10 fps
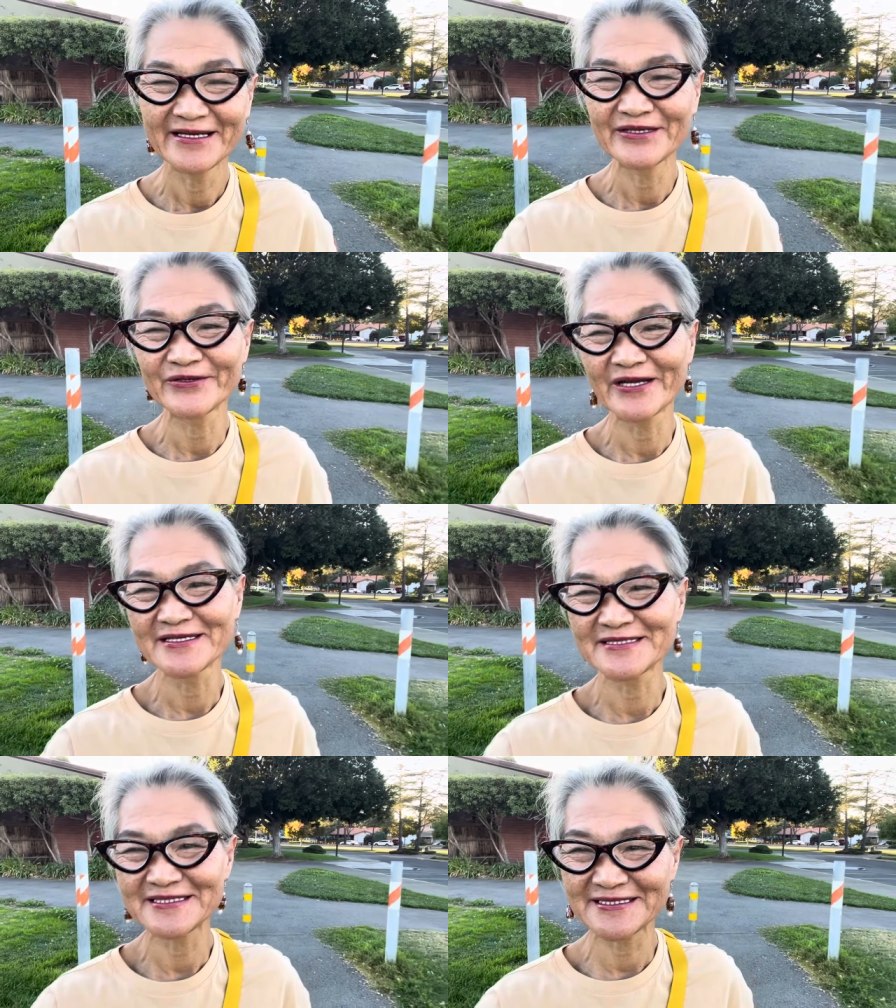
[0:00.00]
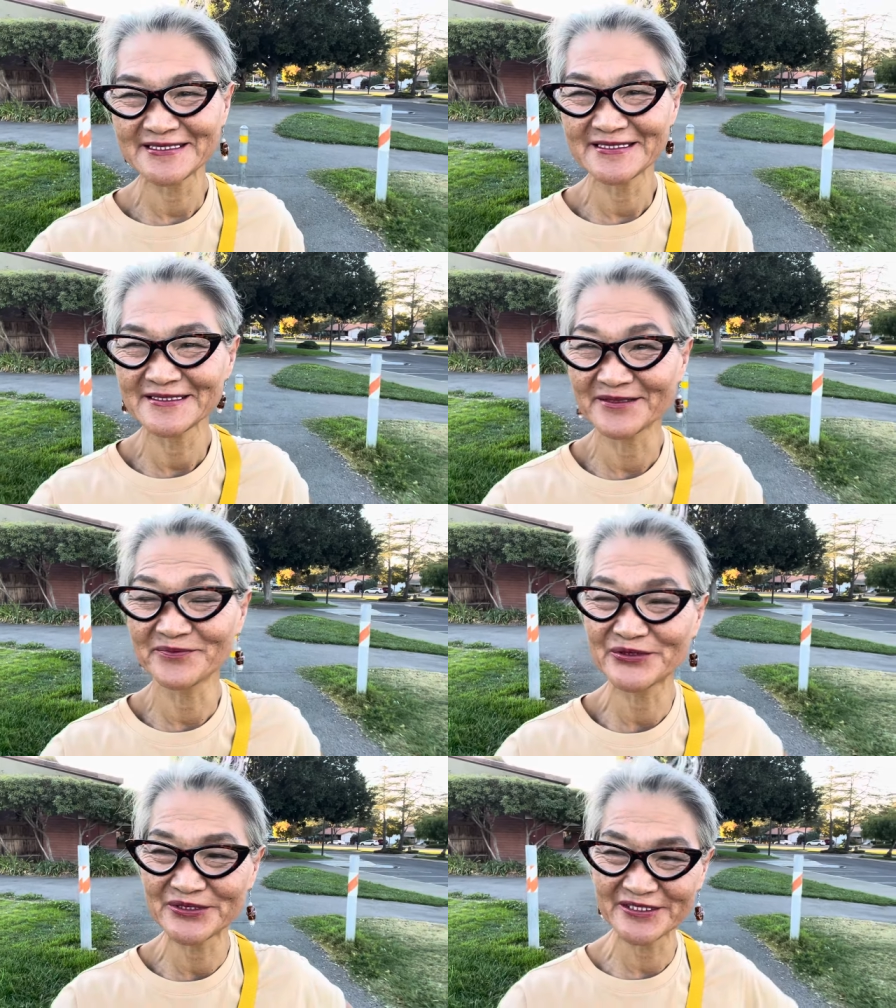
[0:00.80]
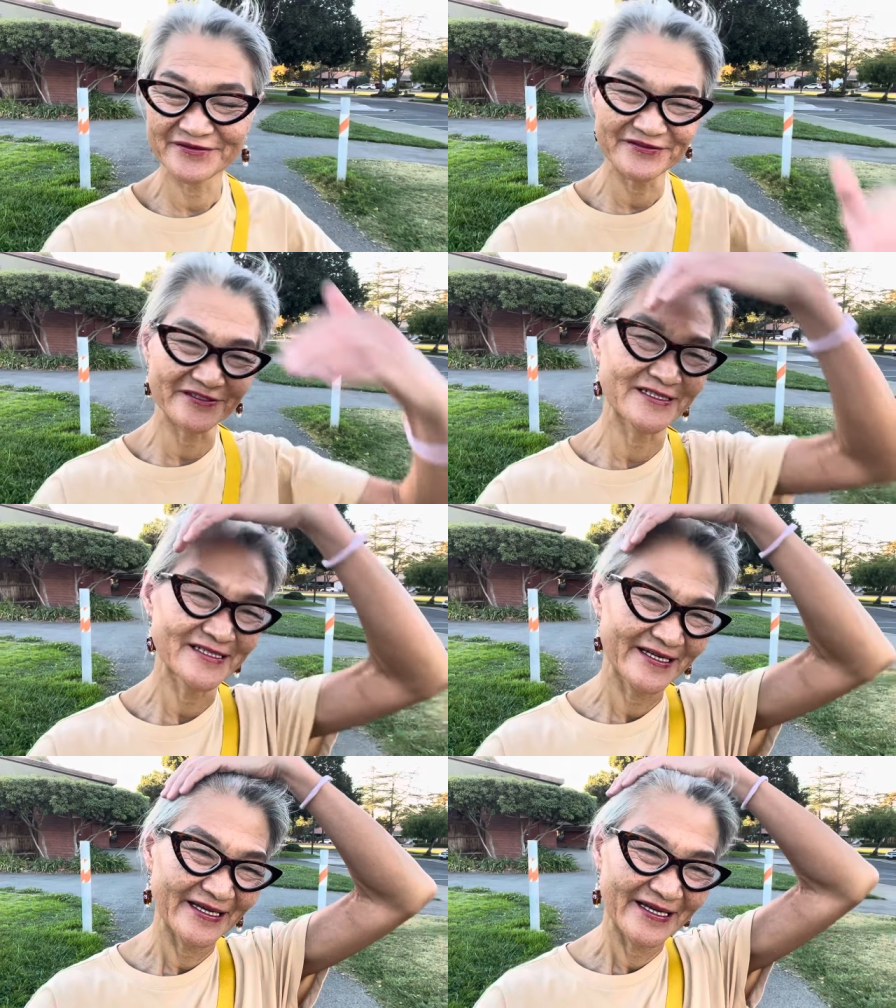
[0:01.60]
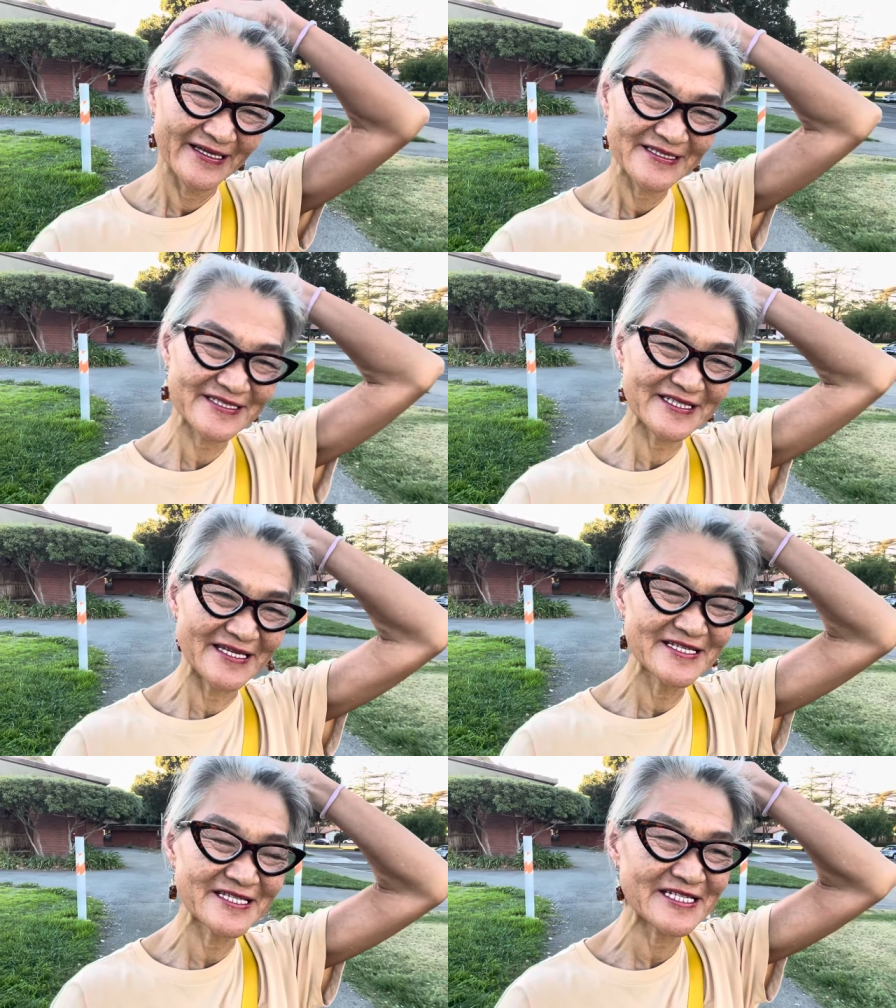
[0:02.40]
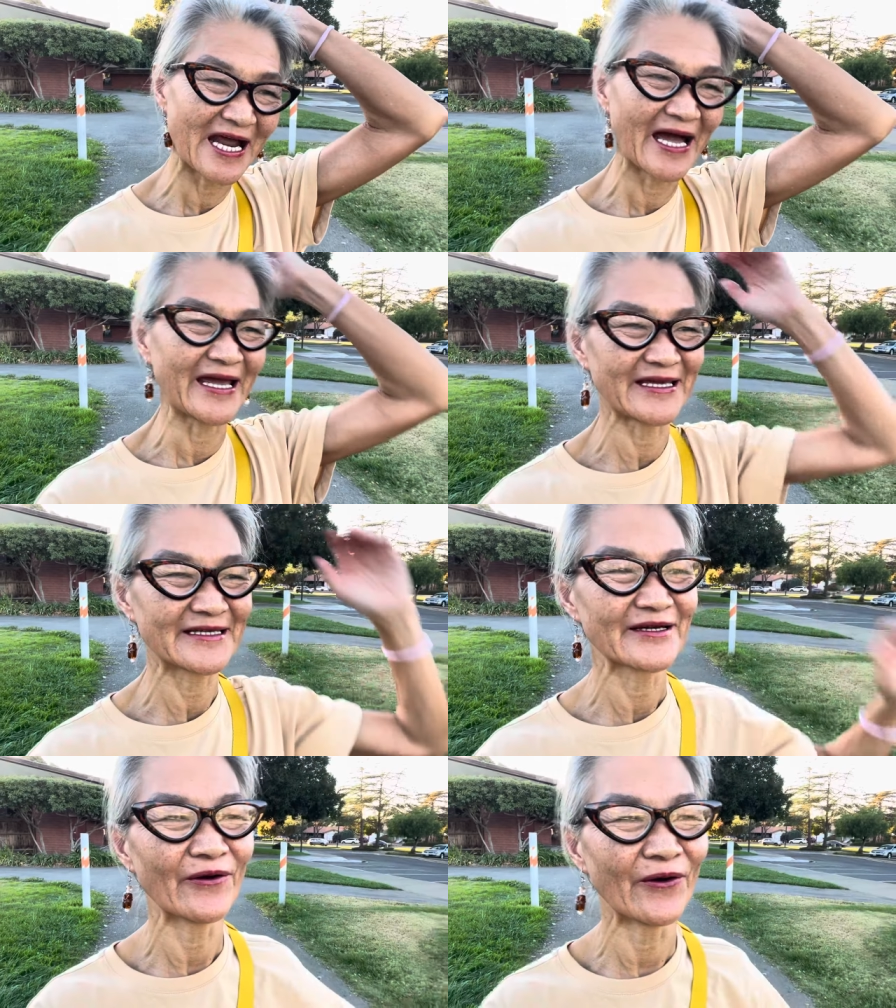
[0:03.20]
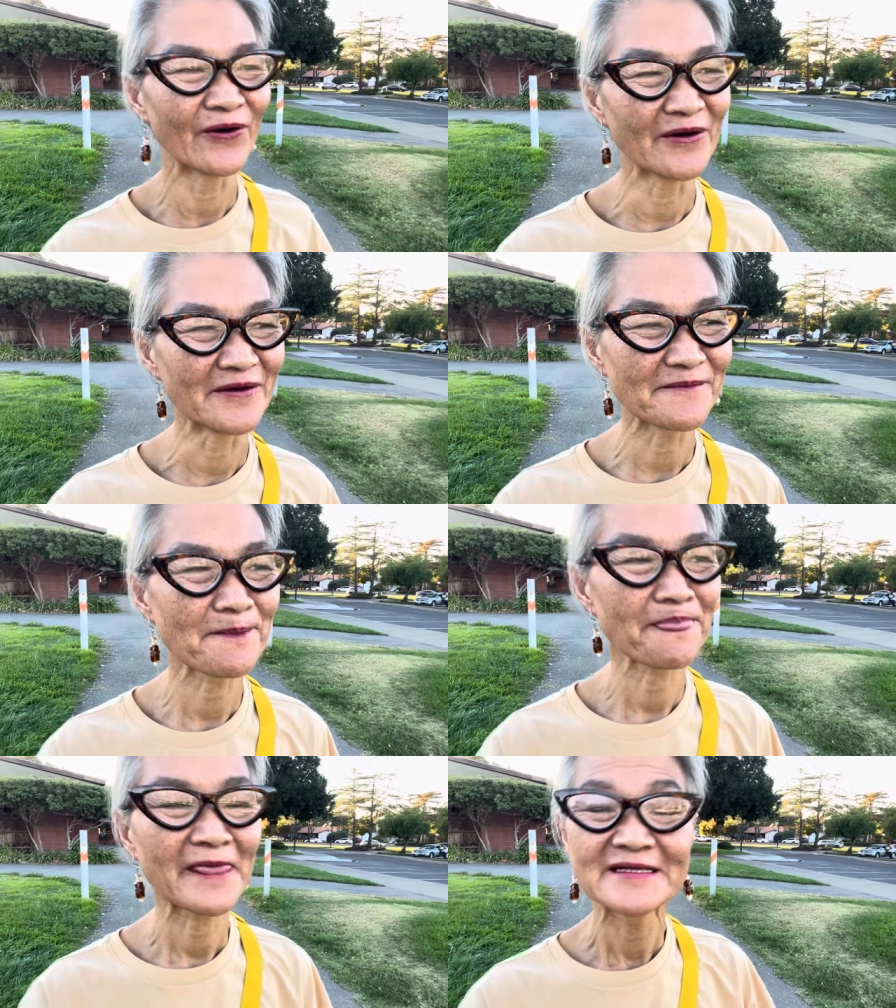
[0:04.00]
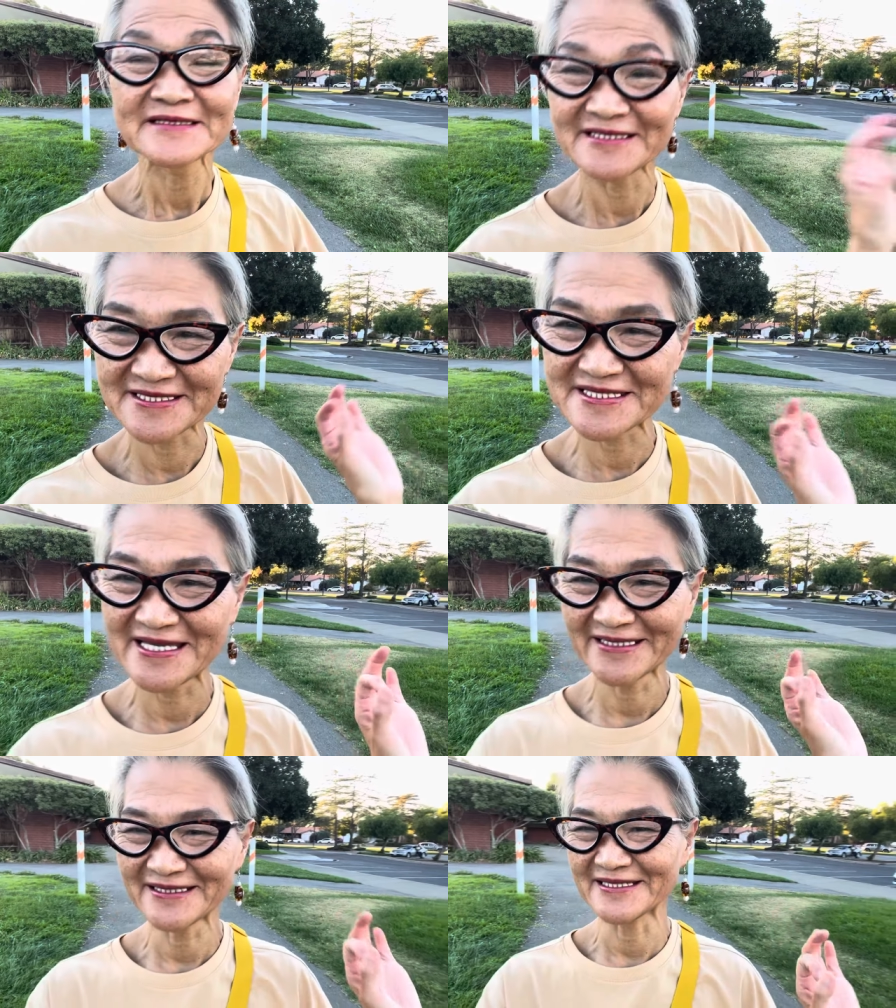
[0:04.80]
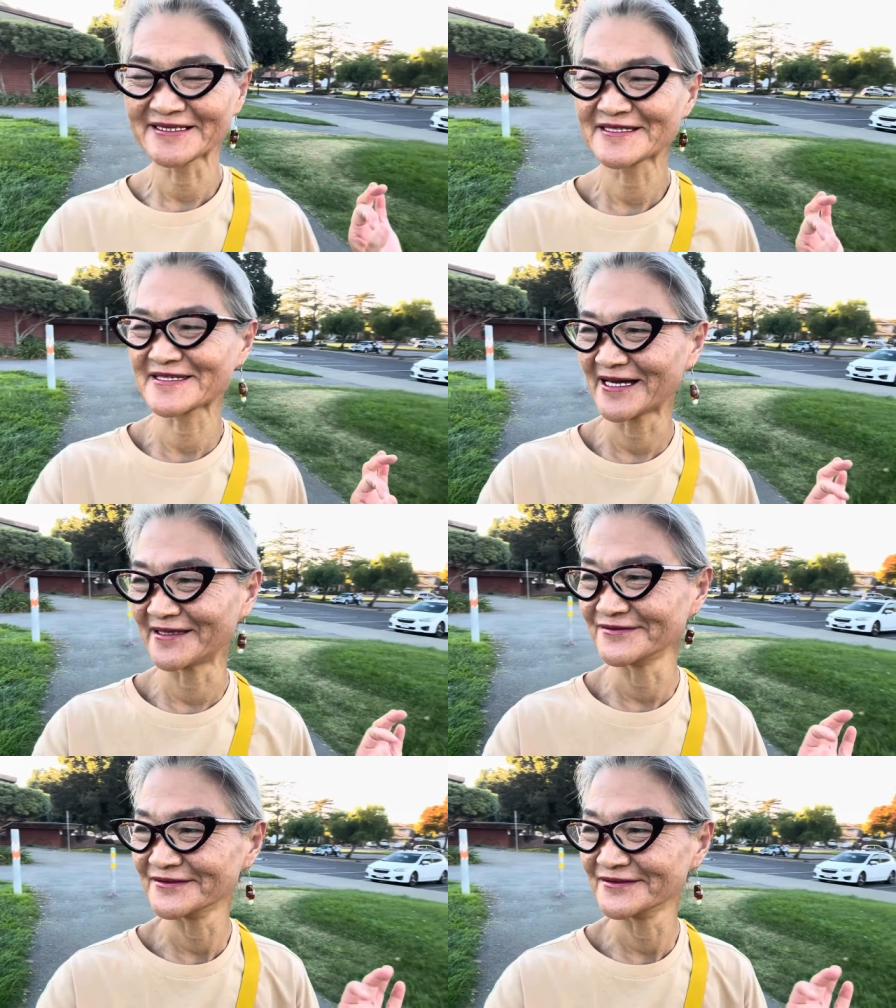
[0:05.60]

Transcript: You can see the beautiful sunshine or the setting sun.